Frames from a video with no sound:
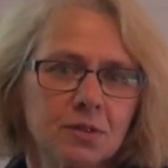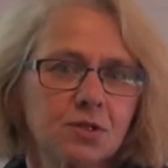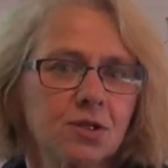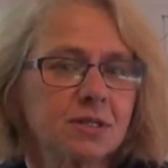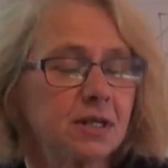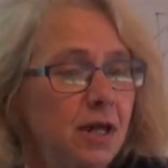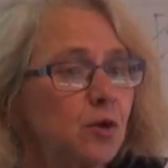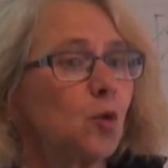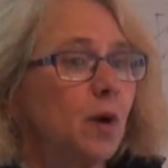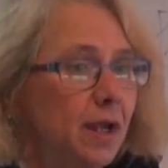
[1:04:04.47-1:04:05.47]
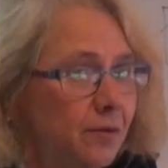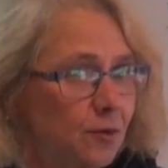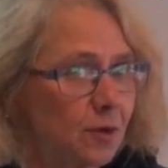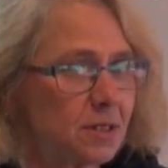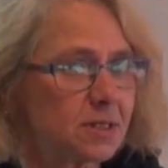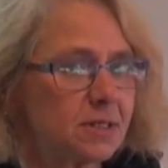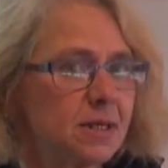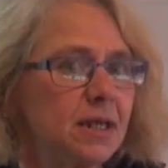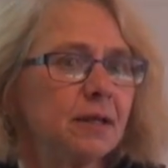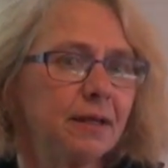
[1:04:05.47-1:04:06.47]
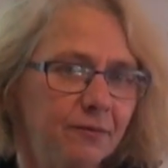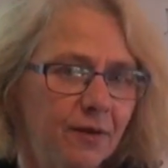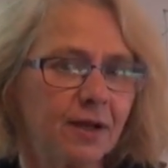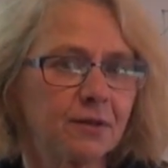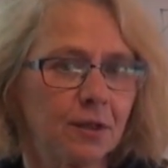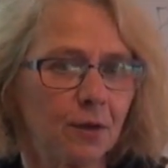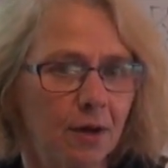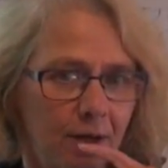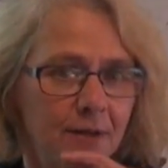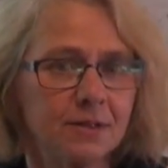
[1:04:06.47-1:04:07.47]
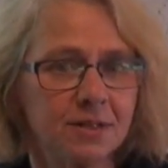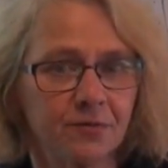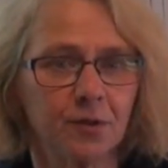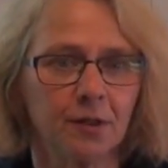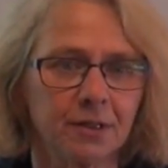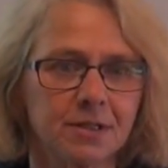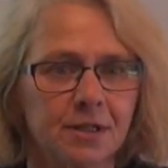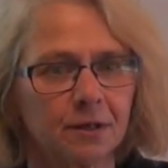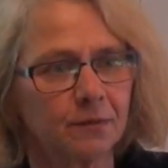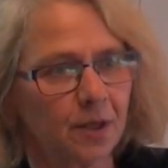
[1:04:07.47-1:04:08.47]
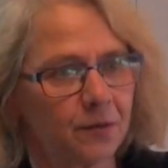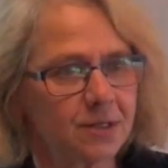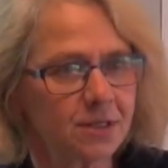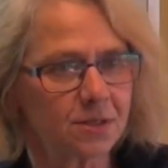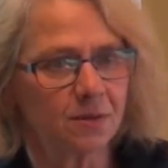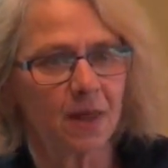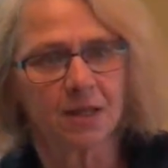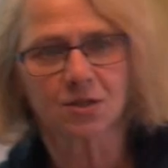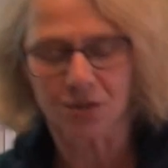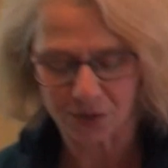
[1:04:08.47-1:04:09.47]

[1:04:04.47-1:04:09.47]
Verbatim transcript: was just another way for us to say, in fact, there are difficulties here. Now, this is, that's